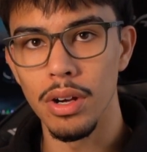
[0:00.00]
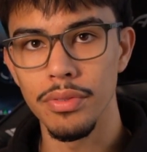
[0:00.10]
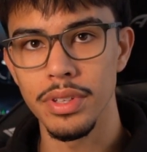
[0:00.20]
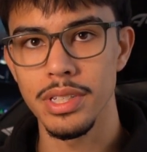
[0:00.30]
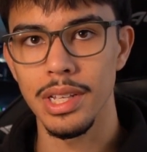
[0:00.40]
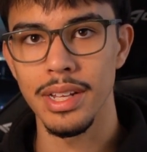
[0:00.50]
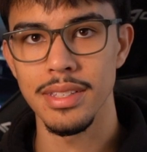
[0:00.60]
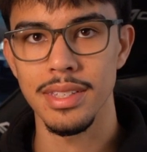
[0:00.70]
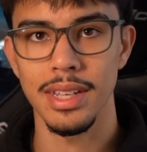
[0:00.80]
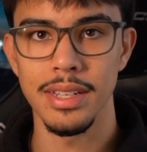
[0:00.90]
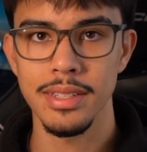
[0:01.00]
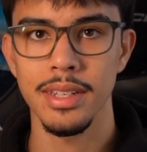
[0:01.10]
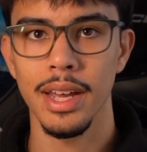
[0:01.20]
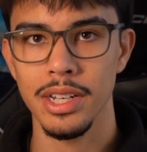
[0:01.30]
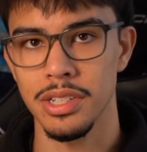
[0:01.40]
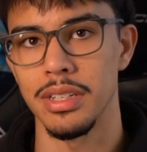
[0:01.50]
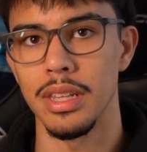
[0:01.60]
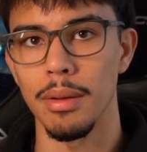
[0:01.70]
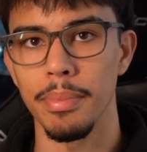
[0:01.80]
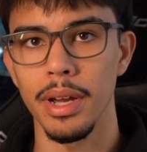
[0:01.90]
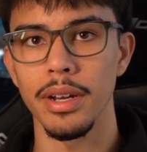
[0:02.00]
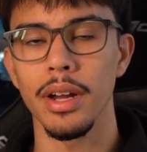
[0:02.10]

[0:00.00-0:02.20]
of this lens isn't actually that bad.